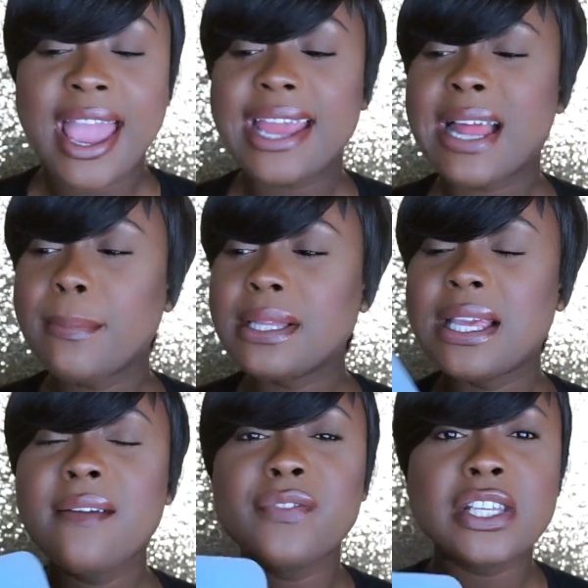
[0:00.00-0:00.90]
And I
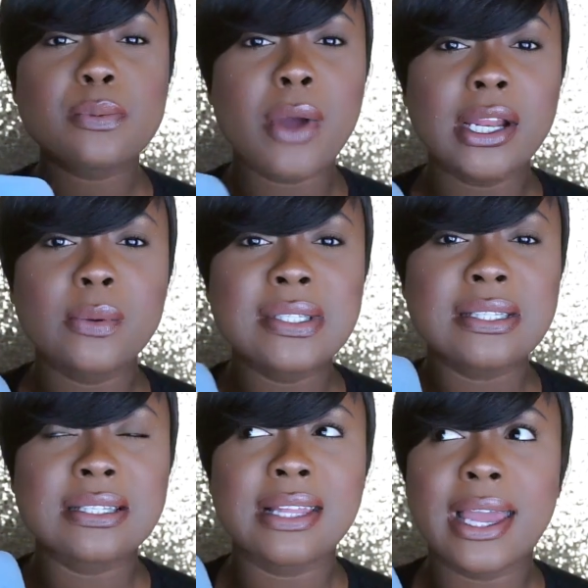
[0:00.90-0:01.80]
believe this product
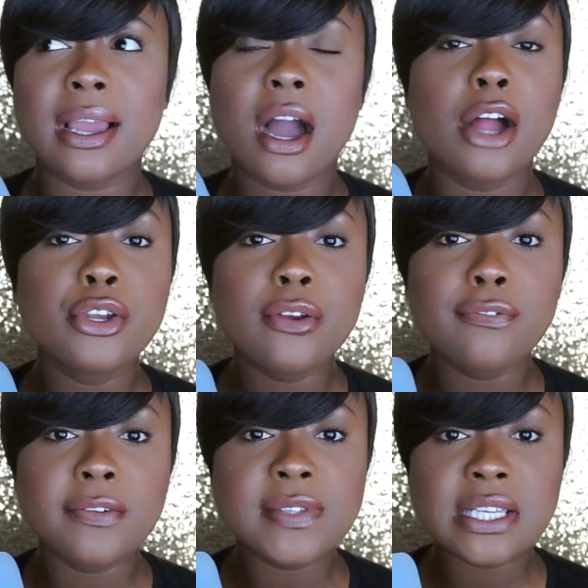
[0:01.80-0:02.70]
was like under
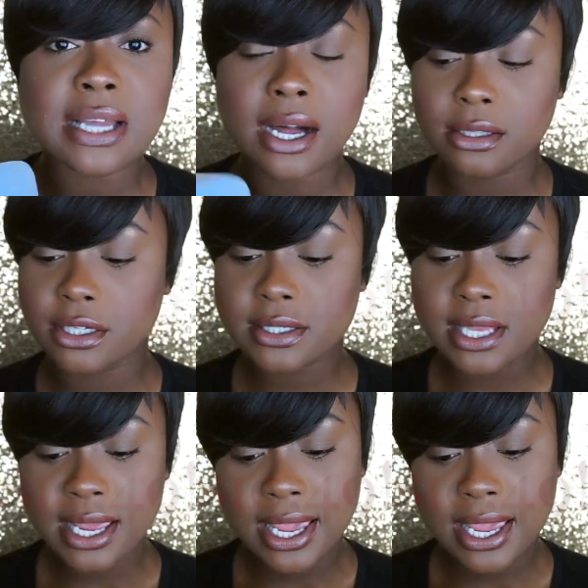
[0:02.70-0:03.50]
$15.